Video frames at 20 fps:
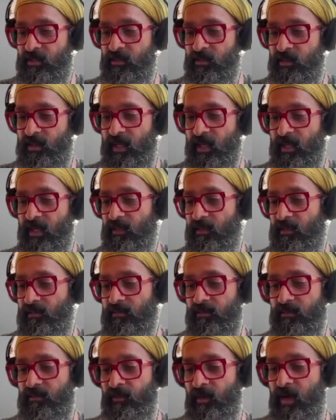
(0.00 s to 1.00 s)
you get
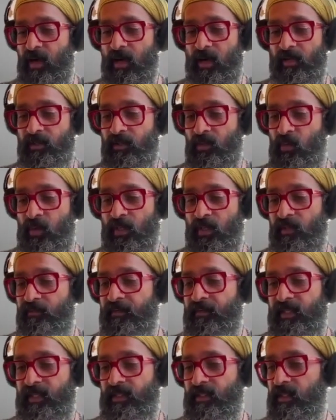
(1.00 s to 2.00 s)
raw
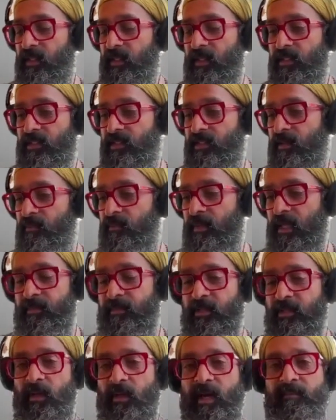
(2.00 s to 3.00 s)
unqualified leads and
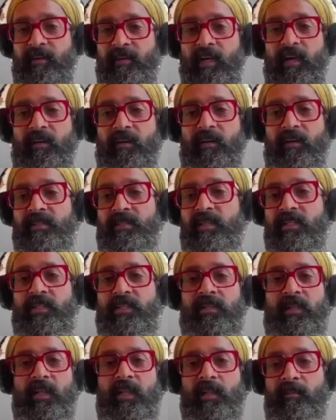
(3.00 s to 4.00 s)
maybe you have a
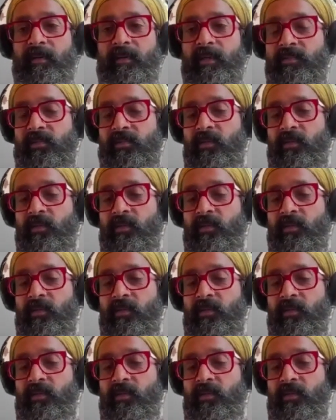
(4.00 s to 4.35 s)
conversational element.